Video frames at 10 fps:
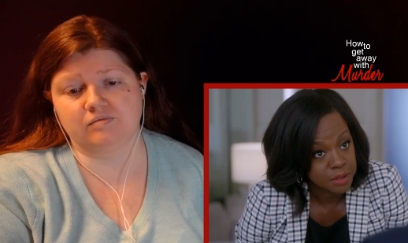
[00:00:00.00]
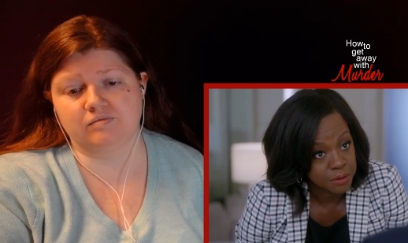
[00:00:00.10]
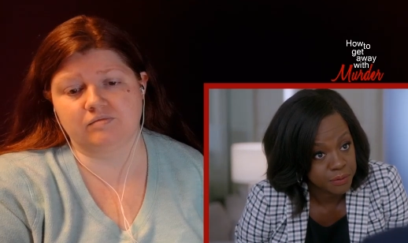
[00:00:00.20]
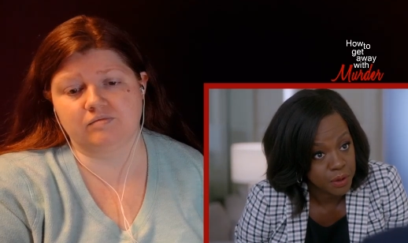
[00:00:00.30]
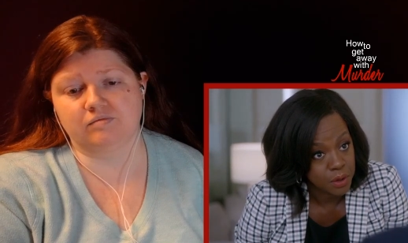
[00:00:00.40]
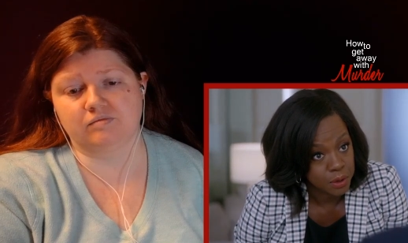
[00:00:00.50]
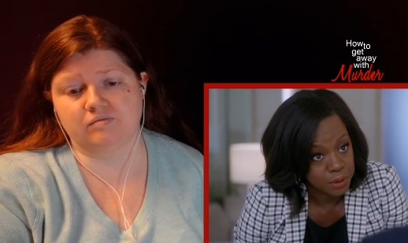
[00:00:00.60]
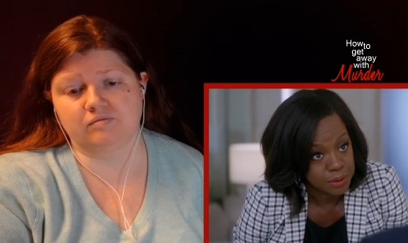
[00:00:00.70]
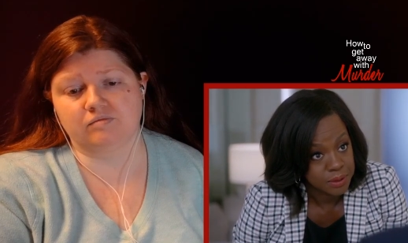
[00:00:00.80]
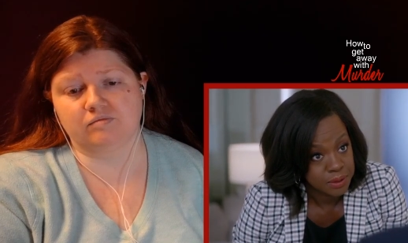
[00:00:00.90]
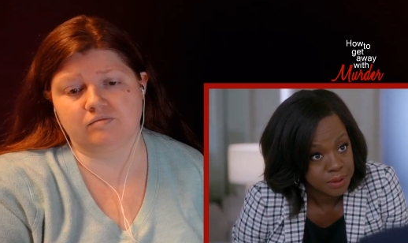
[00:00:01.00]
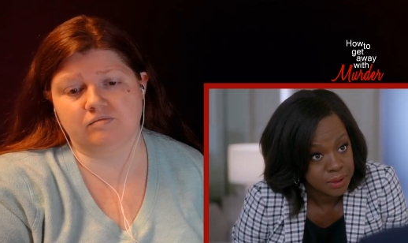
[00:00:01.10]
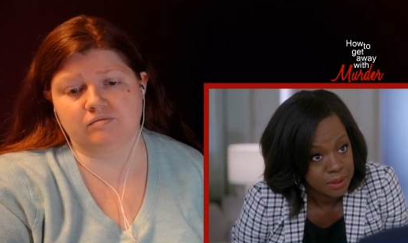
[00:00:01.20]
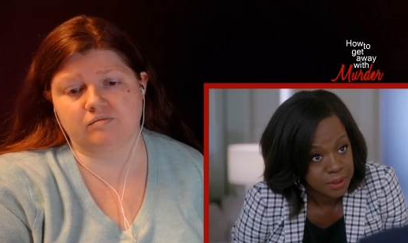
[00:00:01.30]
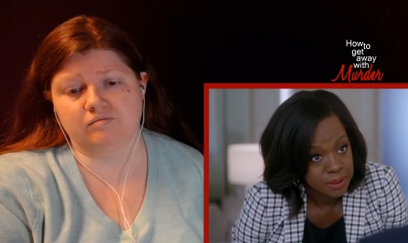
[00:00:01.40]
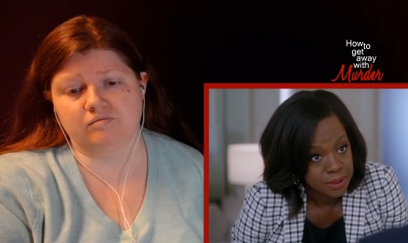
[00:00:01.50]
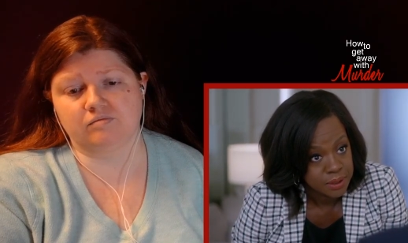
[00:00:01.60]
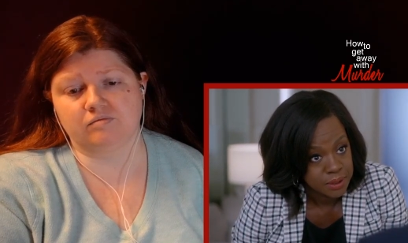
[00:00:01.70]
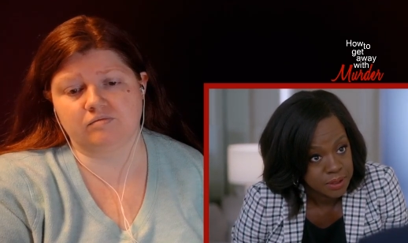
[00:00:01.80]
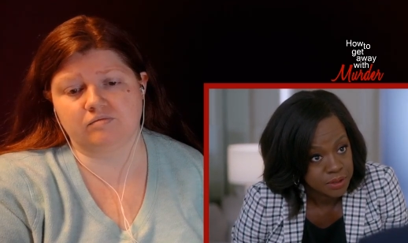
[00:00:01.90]
Speaker 1: take the fall.
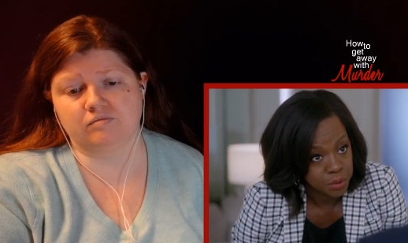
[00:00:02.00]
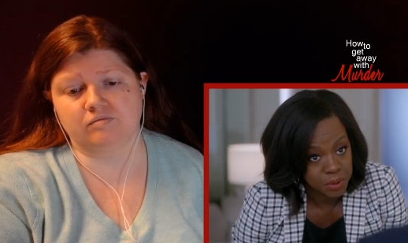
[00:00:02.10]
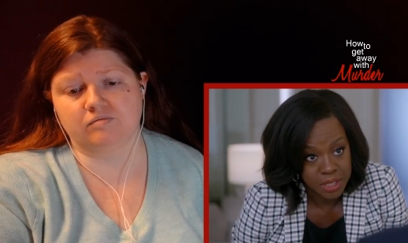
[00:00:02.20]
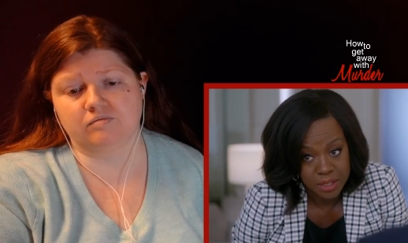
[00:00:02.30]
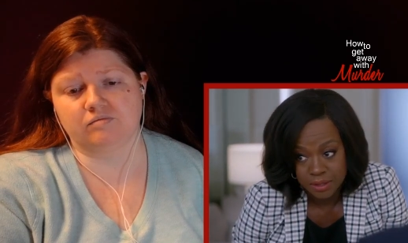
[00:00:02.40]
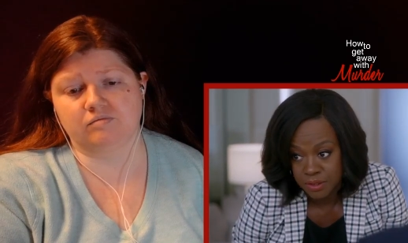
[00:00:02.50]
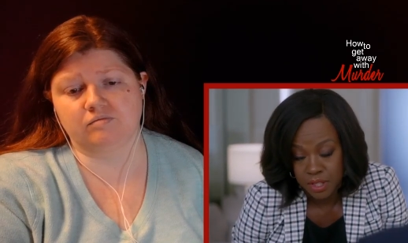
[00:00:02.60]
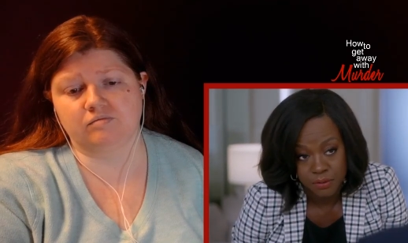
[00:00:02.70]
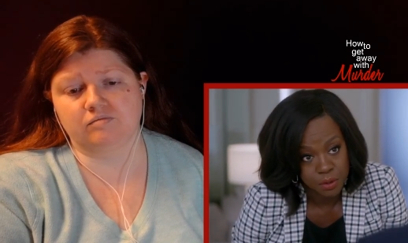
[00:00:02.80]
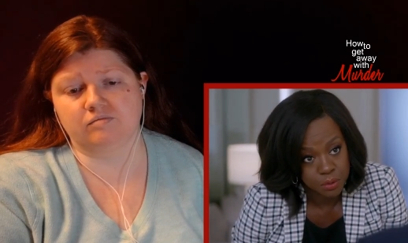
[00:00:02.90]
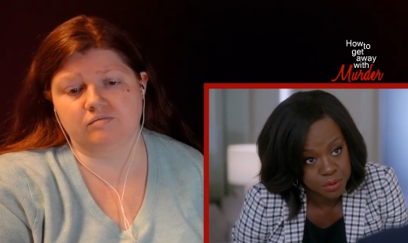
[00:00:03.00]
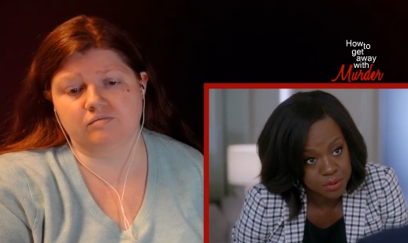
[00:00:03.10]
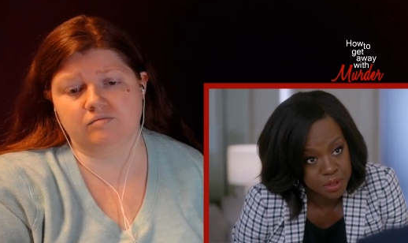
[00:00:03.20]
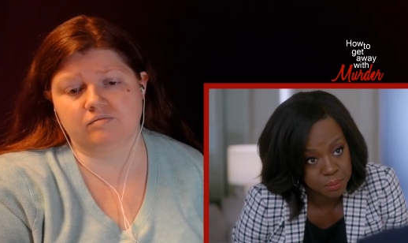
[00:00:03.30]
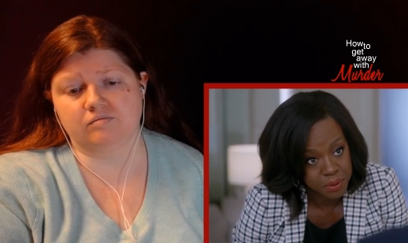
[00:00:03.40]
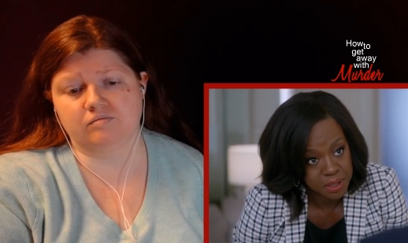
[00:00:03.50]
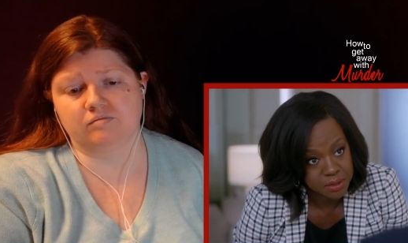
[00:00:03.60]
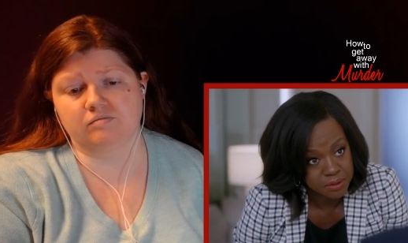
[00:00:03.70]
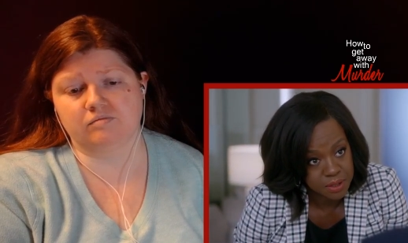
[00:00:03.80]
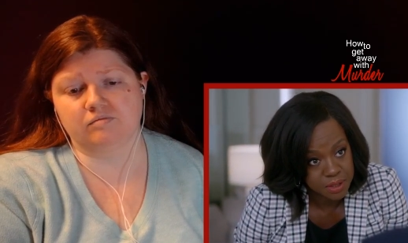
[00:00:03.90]
He's so keen on saving Nora's company
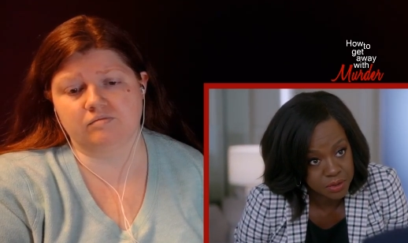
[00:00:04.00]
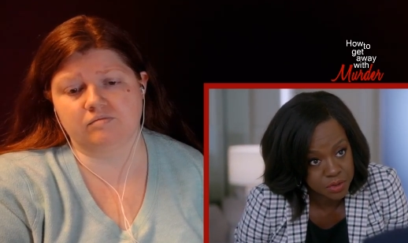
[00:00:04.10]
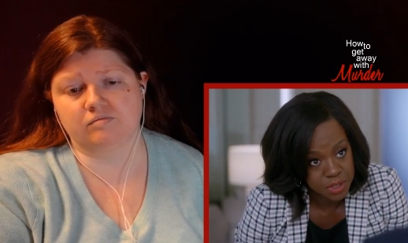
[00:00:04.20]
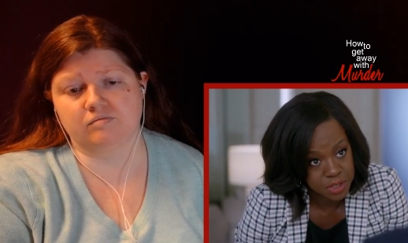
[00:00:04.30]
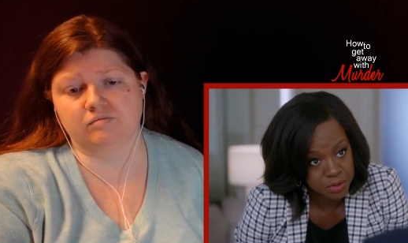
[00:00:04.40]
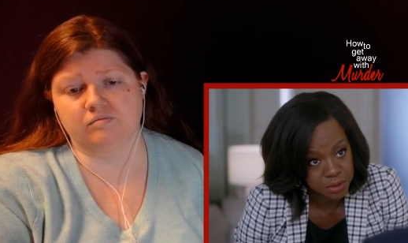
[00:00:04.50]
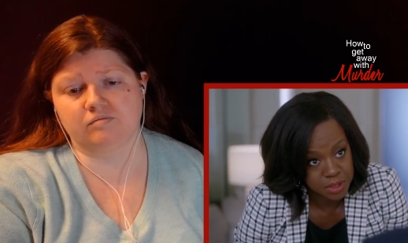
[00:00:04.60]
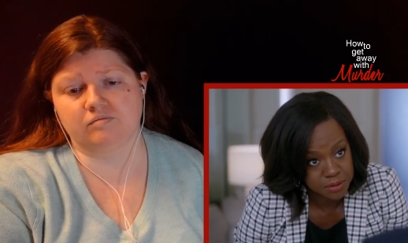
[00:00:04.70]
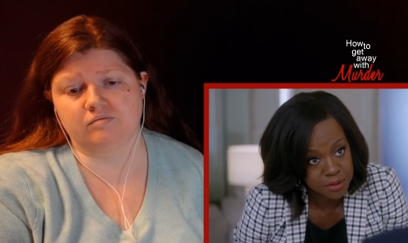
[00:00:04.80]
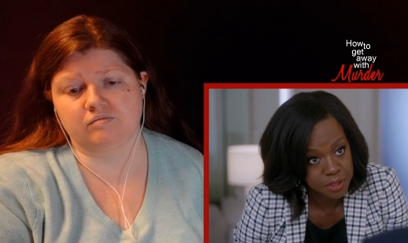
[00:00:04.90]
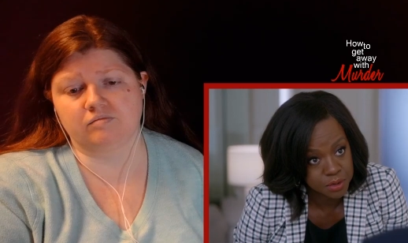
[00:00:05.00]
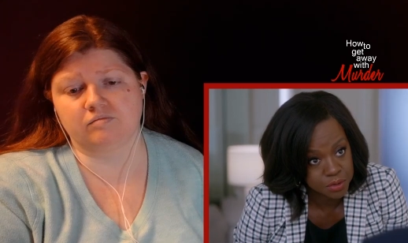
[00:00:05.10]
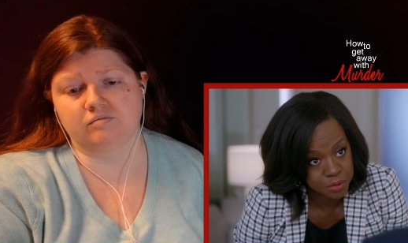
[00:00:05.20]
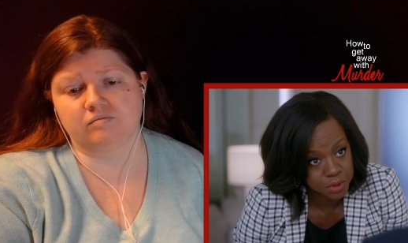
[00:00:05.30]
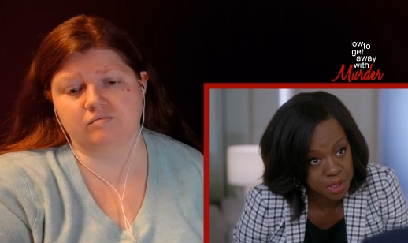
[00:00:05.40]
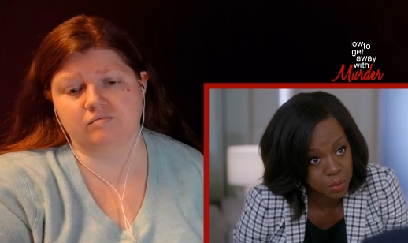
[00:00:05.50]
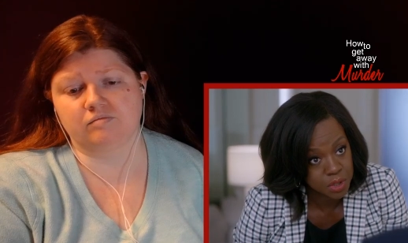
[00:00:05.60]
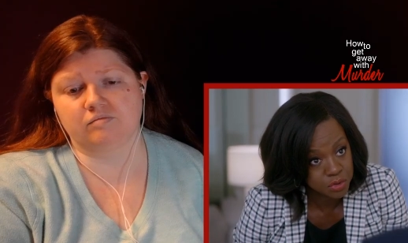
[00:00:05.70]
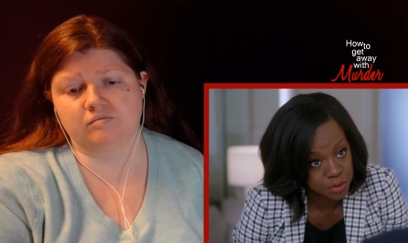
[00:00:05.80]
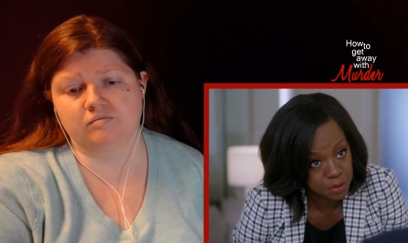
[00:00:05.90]
and CNG, so let's take the sword he
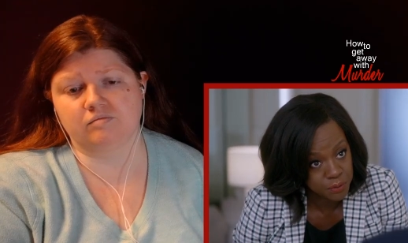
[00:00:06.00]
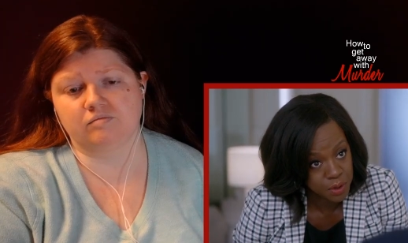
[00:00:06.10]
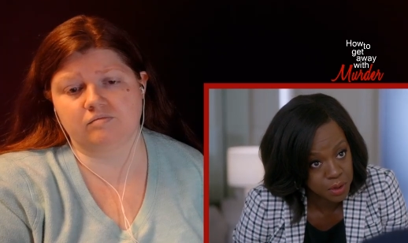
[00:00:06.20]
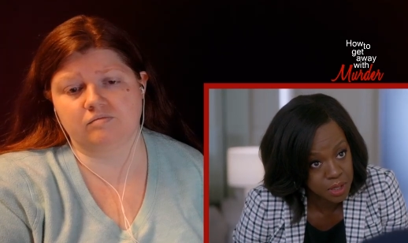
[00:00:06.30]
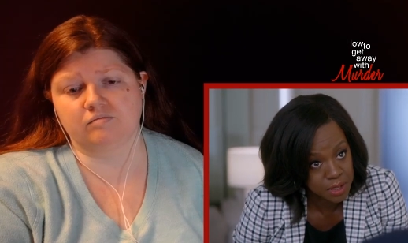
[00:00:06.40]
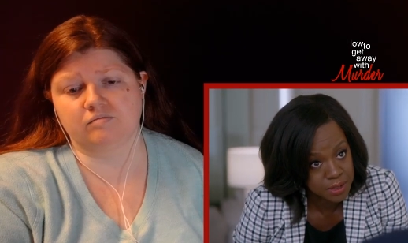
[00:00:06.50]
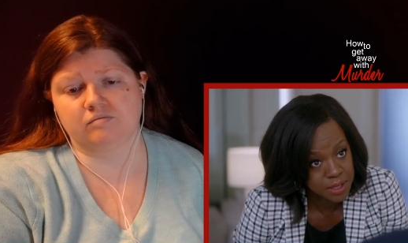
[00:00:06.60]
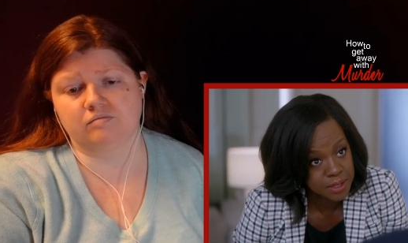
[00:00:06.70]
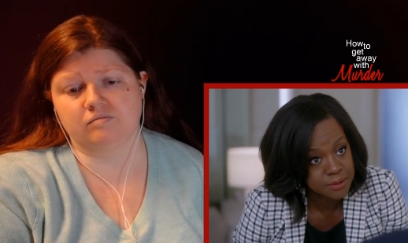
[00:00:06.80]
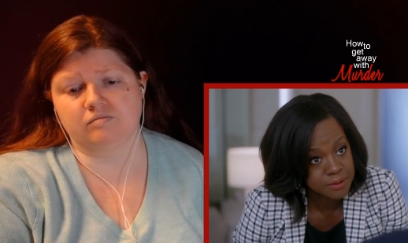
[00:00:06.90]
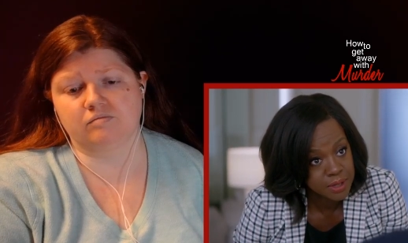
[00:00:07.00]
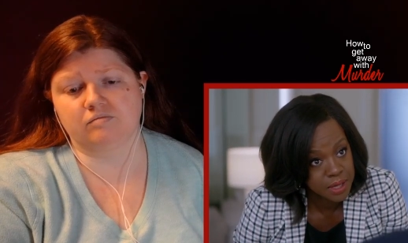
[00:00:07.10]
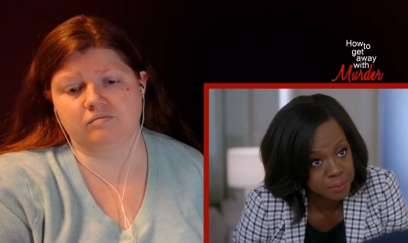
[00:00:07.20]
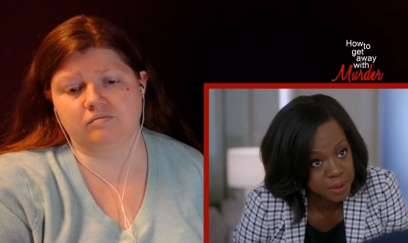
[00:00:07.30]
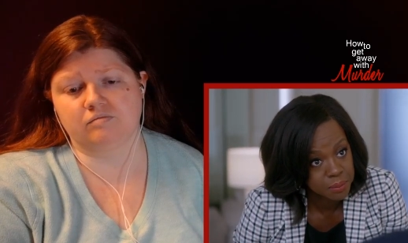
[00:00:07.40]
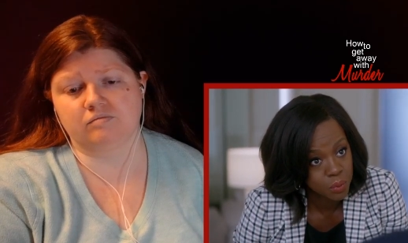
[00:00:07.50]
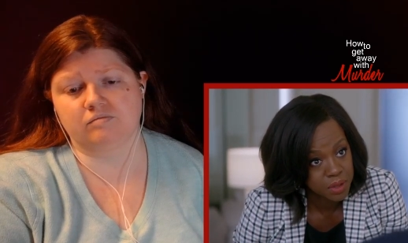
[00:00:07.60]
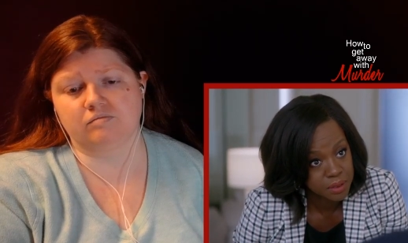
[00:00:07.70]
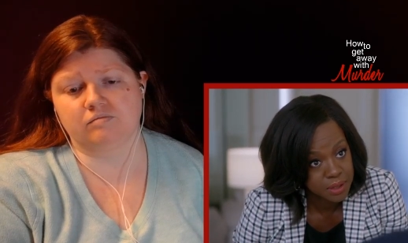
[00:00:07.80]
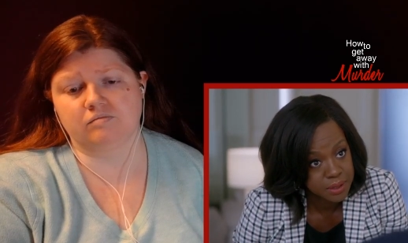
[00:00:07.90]
wants you to fall on and stab him
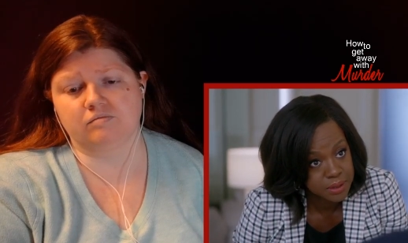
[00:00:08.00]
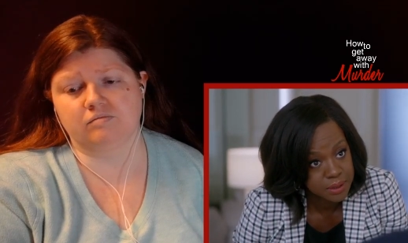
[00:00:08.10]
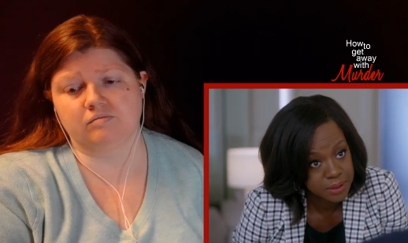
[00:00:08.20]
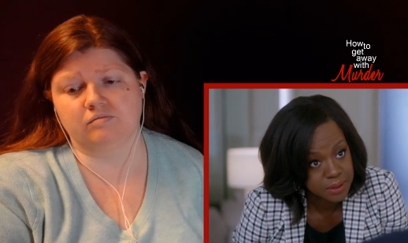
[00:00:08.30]
with it.